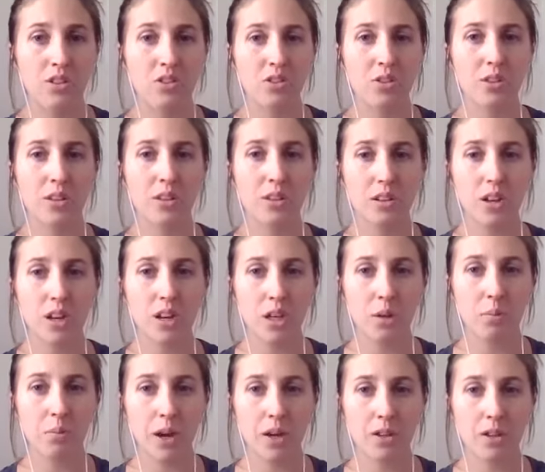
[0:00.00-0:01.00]
So let's talk
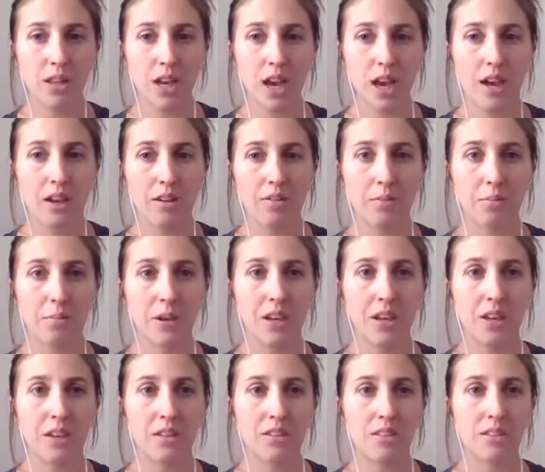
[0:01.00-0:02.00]
about right. that
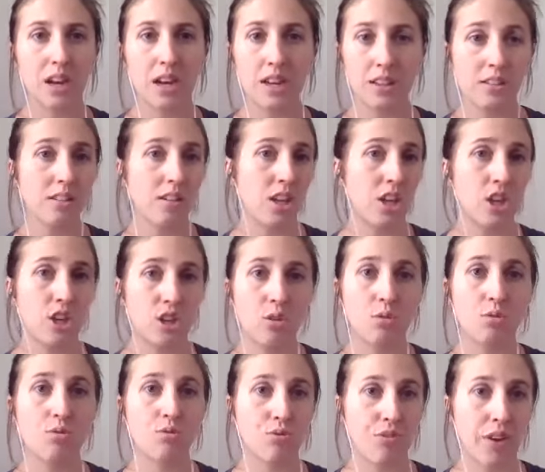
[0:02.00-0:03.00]
because that's a
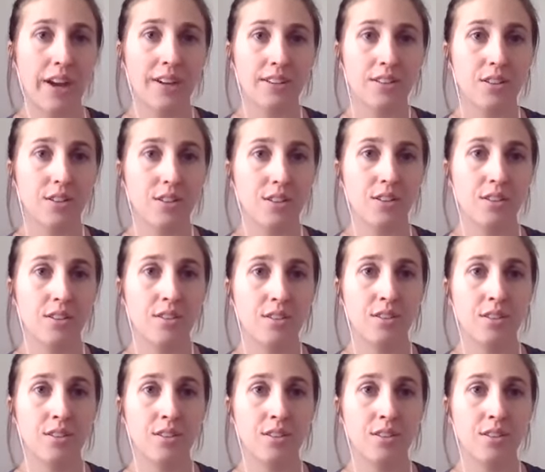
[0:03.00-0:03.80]
huge factor.